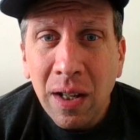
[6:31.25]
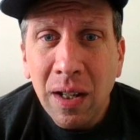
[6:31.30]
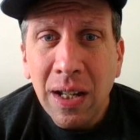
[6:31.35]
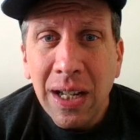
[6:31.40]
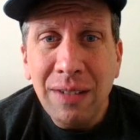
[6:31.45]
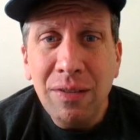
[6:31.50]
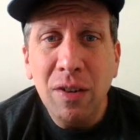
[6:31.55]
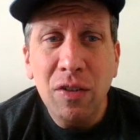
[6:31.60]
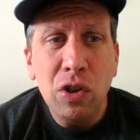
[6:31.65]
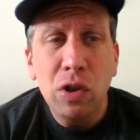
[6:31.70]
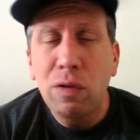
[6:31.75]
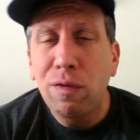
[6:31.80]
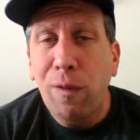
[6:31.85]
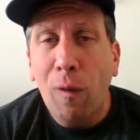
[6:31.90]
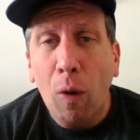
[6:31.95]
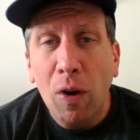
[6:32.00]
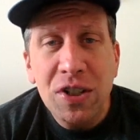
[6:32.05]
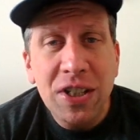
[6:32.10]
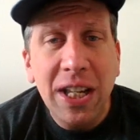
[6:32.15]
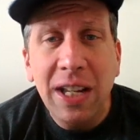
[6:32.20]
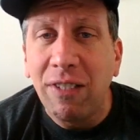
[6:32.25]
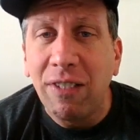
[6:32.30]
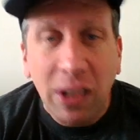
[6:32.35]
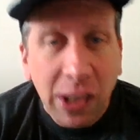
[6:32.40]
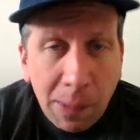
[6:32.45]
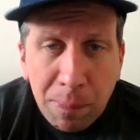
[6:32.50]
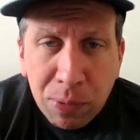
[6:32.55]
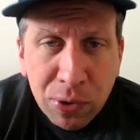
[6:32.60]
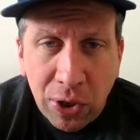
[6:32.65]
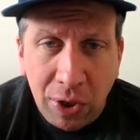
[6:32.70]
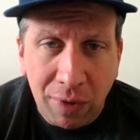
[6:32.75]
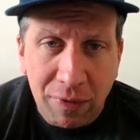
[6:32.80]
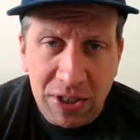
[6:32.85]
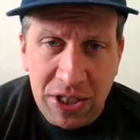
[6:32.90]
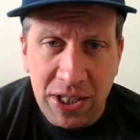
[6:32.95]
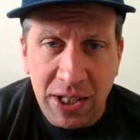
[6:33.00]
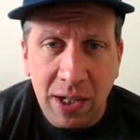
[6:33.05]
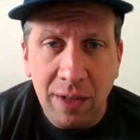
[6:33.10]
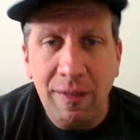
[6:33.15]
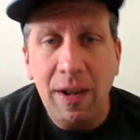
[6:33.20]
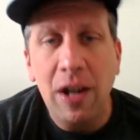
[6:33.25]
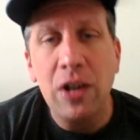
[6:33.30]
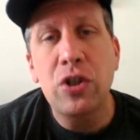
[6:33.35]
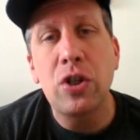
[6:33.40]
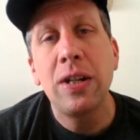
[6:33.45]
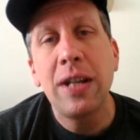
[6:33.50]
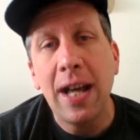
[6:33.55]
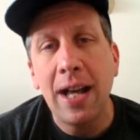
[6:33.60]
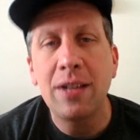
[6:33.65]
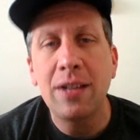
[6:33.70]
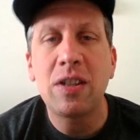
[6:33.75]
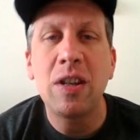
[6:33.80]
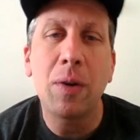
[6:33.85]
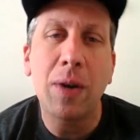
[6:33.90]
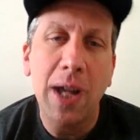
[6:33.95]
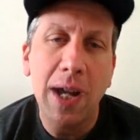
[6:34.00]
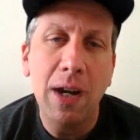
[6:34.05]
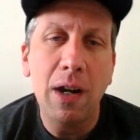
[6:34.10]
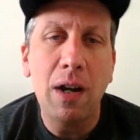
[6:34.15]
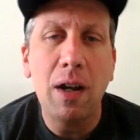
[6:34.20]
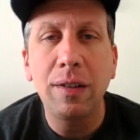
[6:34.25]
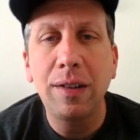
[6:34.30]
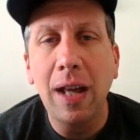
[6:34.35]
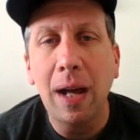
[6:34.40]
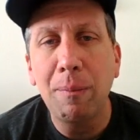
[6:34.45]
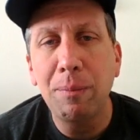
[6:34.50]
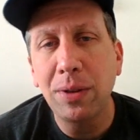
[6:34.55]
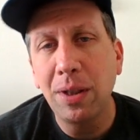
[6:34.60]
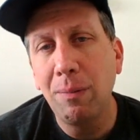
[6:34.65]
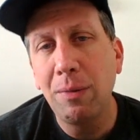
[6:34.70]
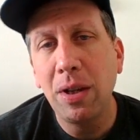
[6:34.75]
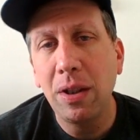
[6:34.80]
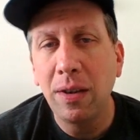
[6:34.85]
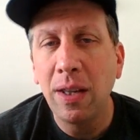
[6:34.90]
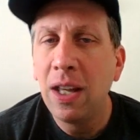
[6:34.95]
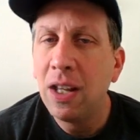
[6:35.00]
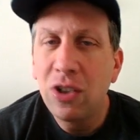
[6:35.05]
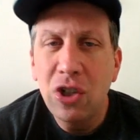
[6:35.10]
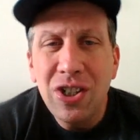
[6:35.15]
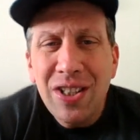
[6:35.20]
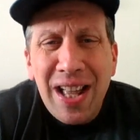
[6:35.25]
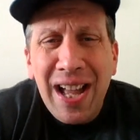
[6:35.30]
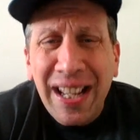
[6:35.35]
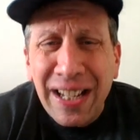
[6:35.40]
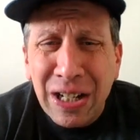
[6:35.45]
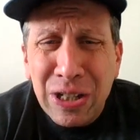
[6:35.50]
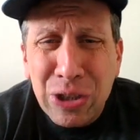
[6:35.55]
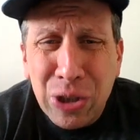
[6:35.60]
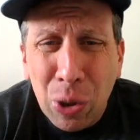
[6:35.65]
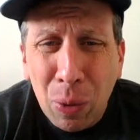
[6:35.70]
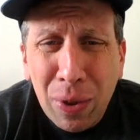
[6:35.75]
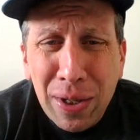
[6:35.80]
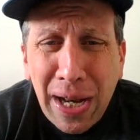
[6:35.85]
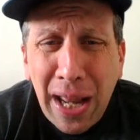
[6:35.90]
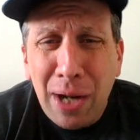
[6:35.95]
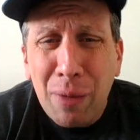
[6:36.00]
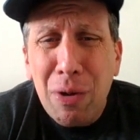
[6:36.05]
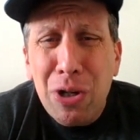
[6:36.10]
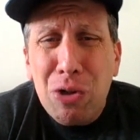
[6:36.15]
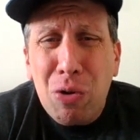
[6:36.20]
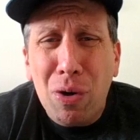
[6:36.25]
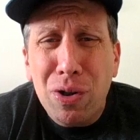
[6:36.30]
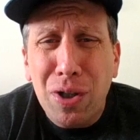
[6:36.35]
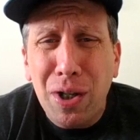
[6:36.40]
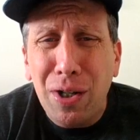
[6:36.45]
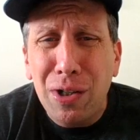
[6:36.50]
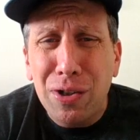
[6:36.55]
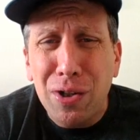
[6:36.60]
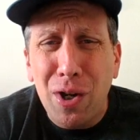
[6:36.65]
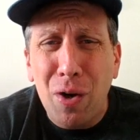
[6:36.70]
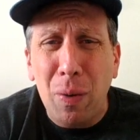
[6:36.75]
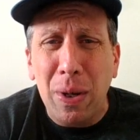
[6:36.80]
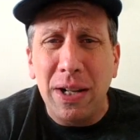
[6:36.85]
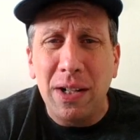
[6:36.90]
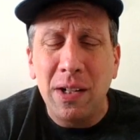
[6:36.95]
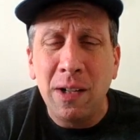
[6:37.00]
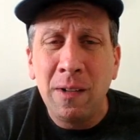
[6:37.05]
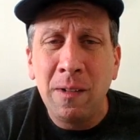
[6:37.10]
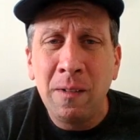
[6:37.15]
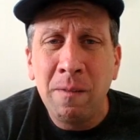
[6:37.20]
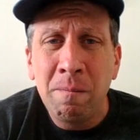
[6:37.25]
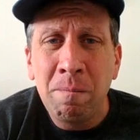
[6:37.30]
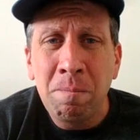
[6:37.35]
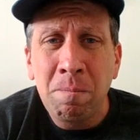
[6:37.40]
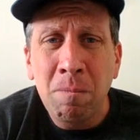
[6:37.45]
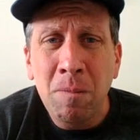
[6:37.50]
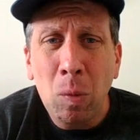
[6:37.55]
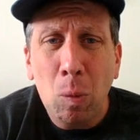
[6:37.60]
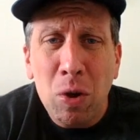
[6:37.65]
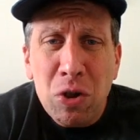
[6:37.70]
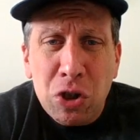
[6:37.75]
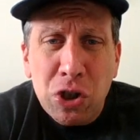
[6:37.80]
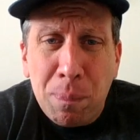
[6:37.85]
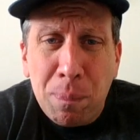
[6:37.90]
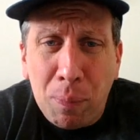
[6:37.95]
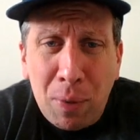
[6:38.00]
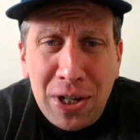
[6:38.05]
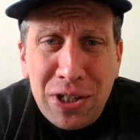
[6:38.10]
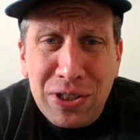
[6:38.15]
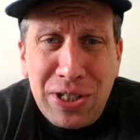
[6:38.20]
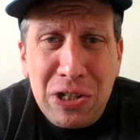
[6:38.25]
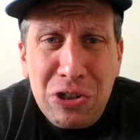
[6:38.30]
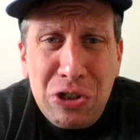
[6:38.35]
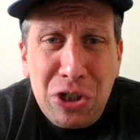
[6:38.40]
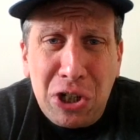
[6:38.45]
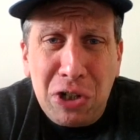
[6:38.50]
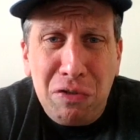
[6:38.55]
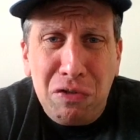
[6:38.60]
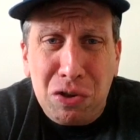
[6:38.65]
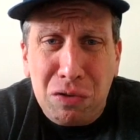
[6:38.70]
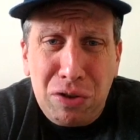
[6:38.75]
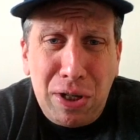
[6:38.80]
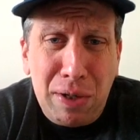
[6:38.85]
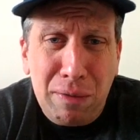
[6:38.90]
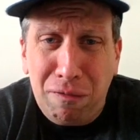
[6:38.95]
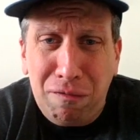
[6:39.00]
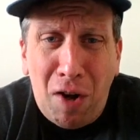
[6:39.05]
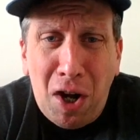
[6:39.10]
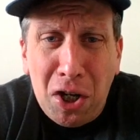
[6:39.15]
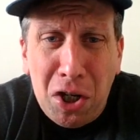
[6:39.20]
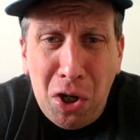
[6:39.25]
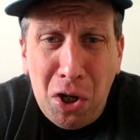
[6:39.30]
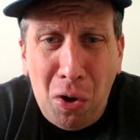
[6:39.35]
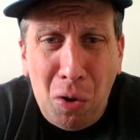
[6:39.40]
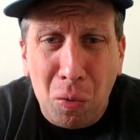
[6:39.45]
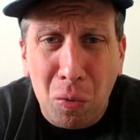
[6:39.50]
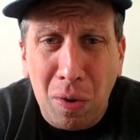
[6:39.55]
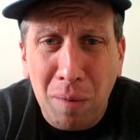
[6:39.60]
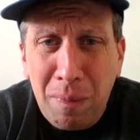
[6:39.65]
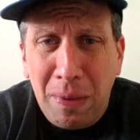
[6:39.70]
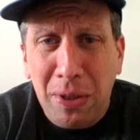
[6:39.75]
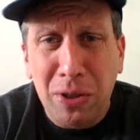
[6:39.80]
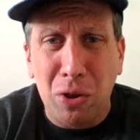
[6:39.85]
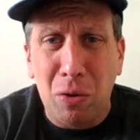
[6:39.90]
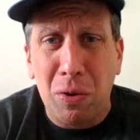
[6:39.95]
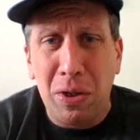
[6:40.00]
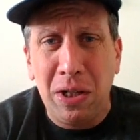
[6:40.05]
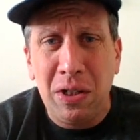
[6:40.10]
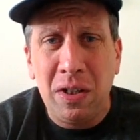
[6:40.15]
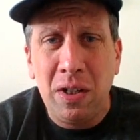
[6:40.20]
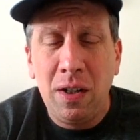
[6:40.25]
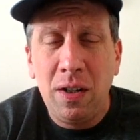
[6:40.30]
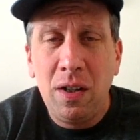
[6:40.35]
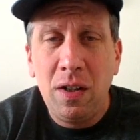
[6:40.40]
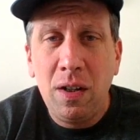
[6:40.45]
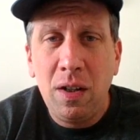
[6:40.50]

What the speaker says: Even if she's forced to give lip service at the convention, yes, okay, I'll adopt some of the... She's not going to do it. How do we trust her to do it? When she's president, she could say, fuck you, I'm not doing it.